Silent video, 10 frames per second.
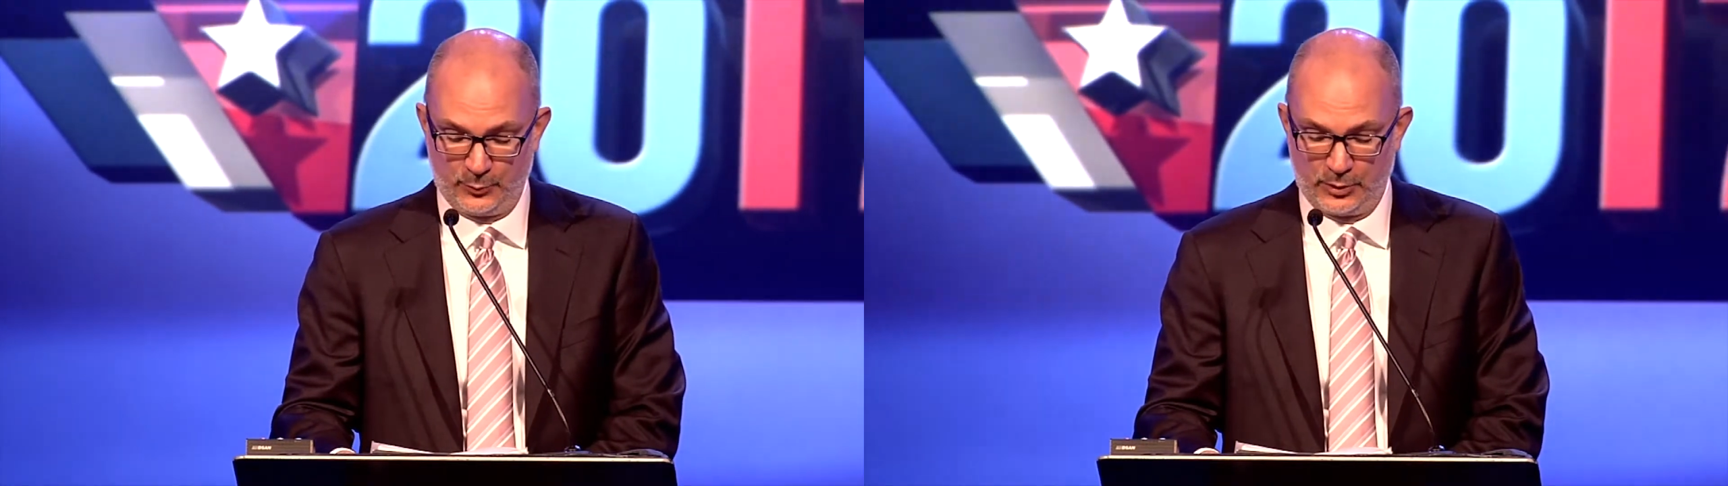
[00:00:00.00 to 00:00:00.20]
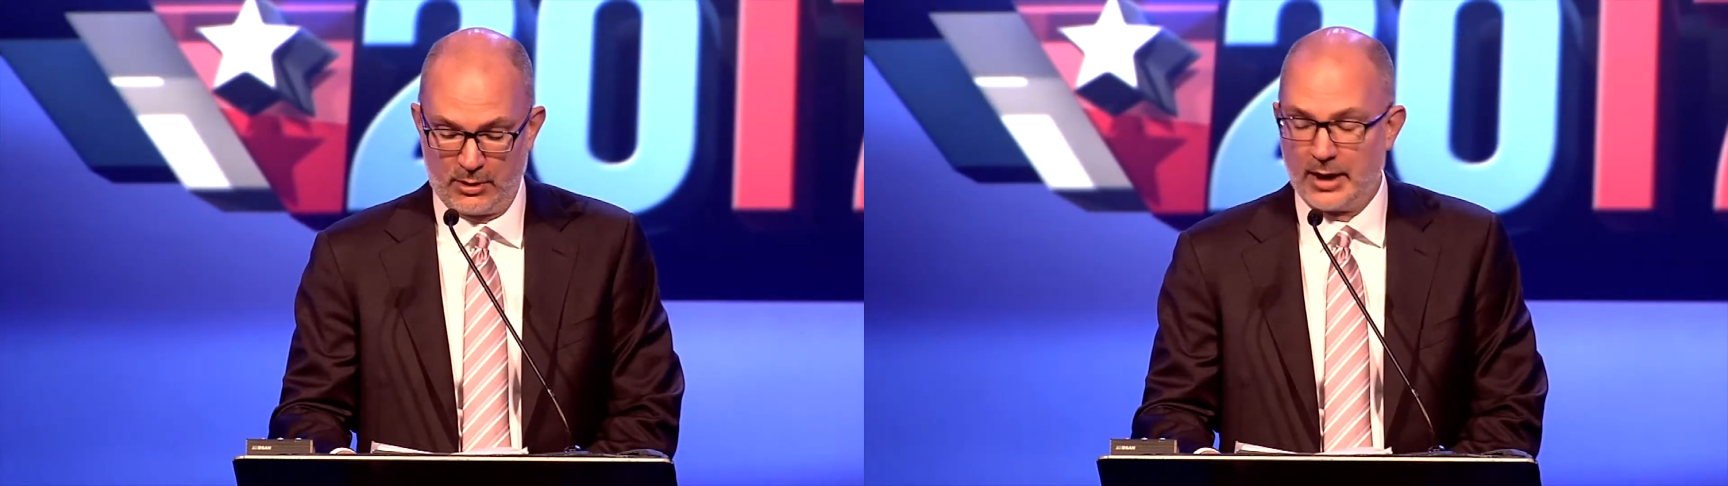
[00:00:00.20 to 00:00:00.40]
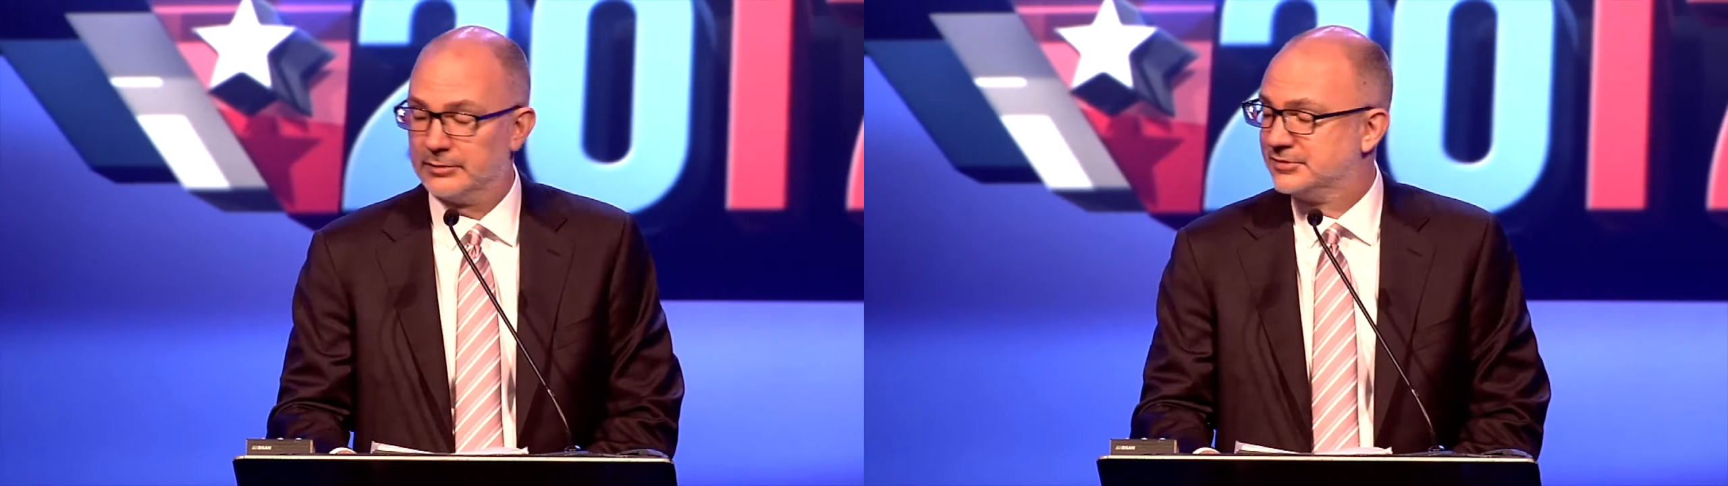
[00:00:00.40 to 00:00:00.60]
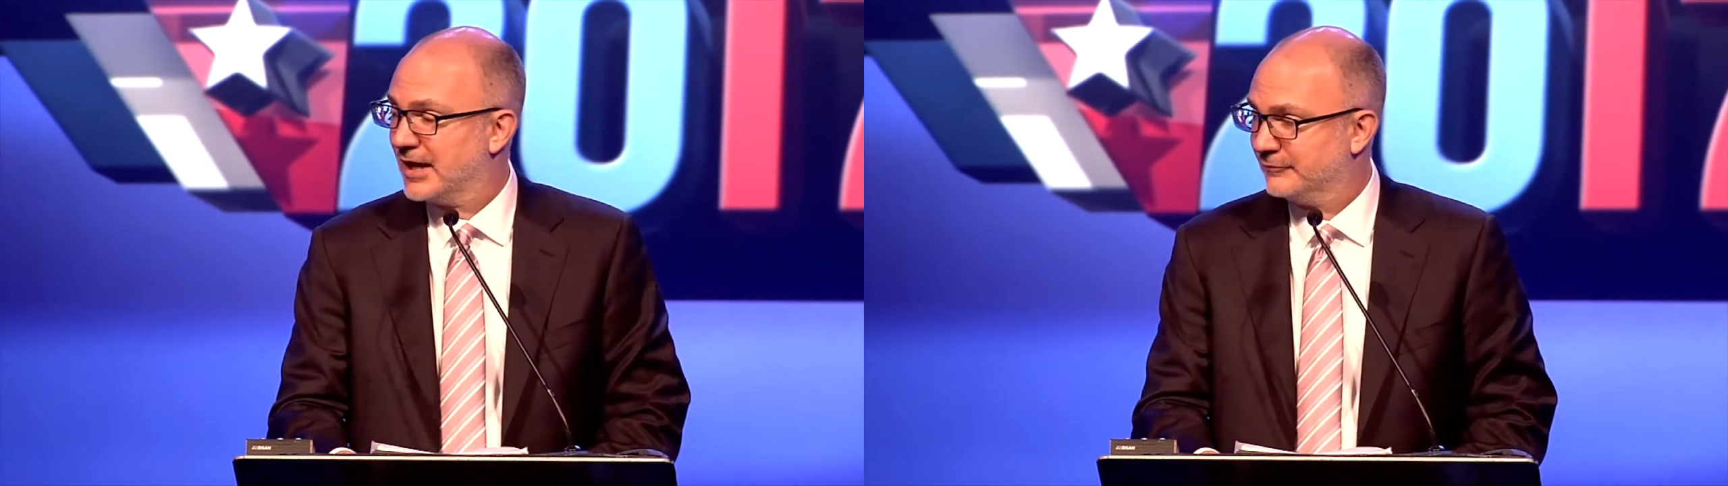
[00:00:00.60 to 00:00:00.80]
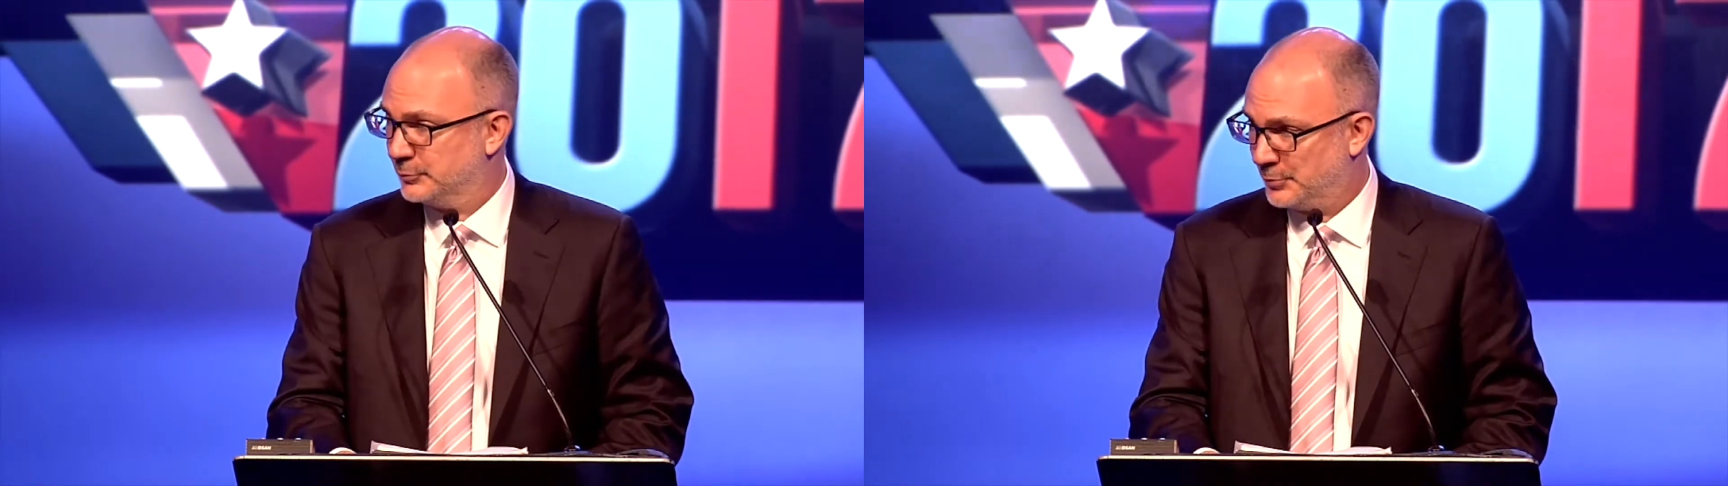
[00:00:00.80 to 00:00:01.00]
We are honored to
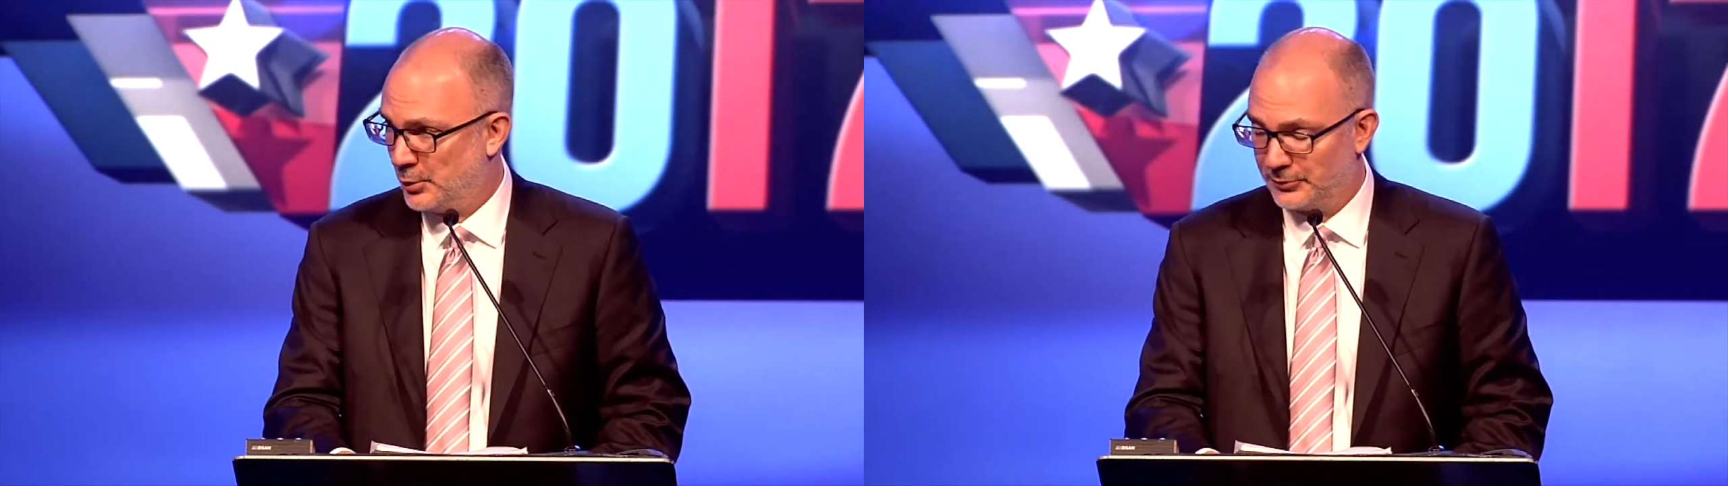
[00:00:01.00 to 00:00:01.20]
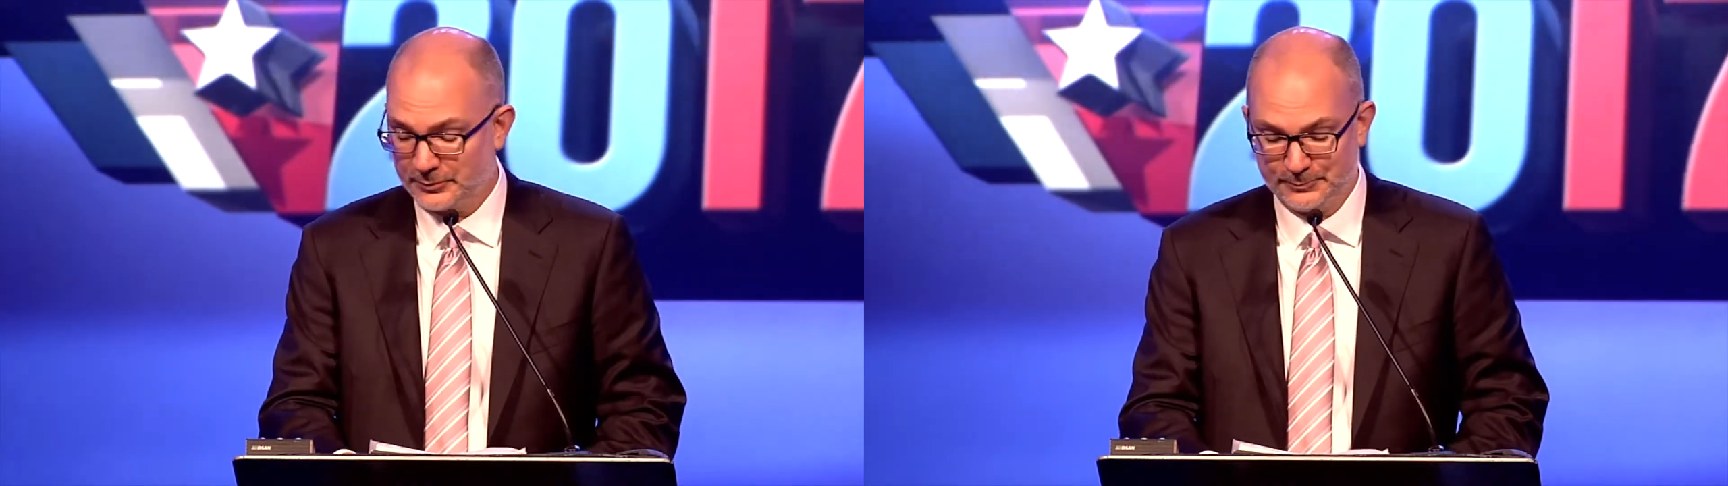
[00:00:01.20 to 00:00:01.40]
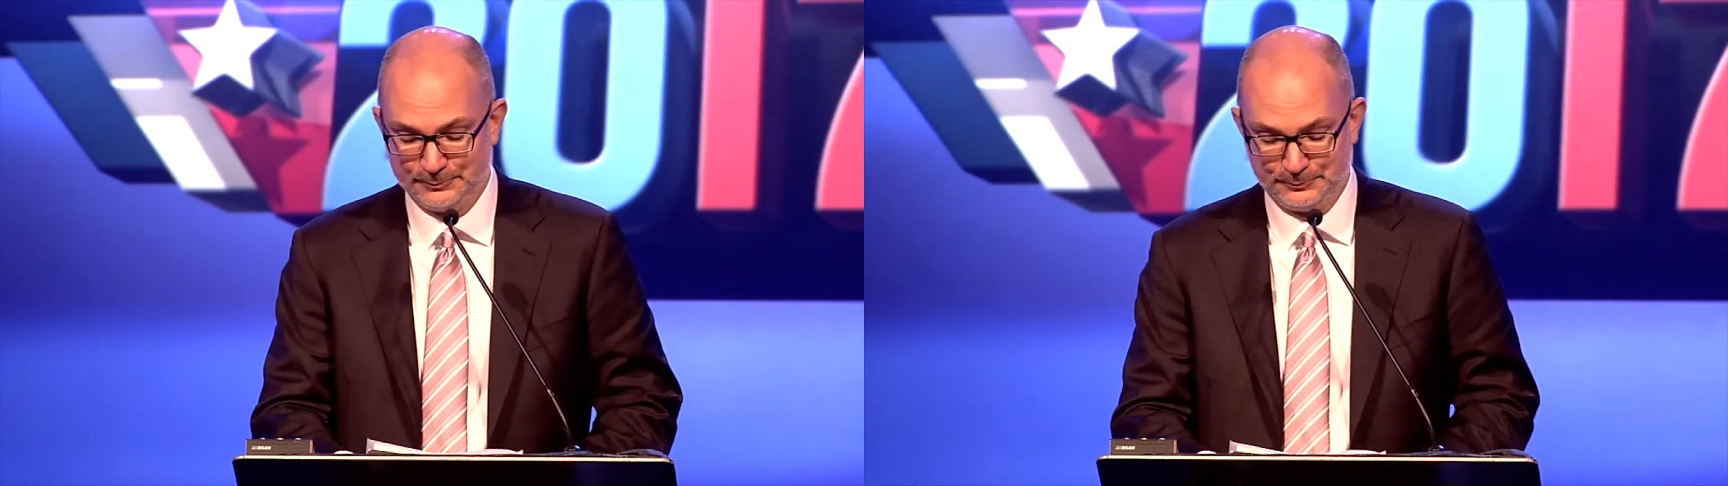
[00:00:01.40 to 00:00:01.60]
have you both.